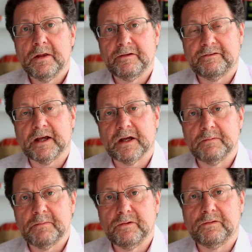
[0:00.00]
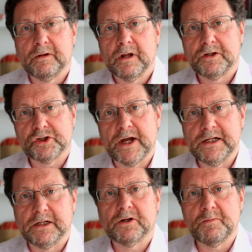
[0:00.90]
the second most
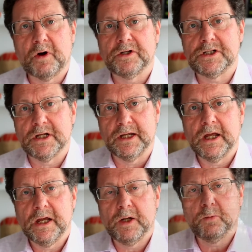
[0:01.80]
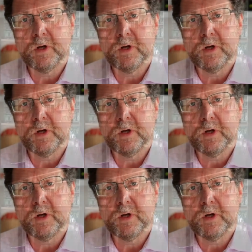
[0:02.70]
traded commodity in